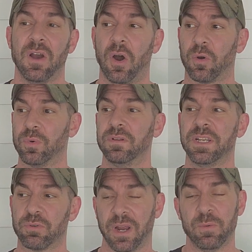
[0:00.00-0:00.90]
are really
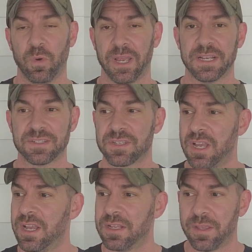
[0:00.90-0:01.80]
great ways.
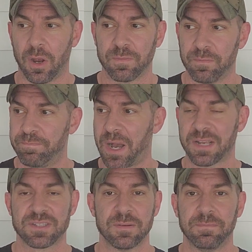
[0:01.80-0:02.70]
You know,
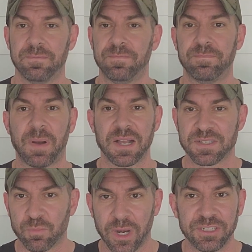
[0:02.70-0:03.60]
buy some
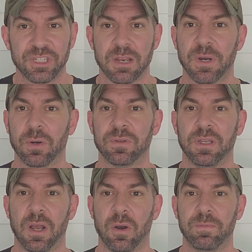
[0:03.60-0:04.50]
range ammo,
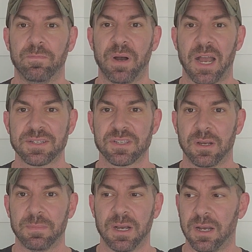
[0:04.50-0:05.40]
you know, buy some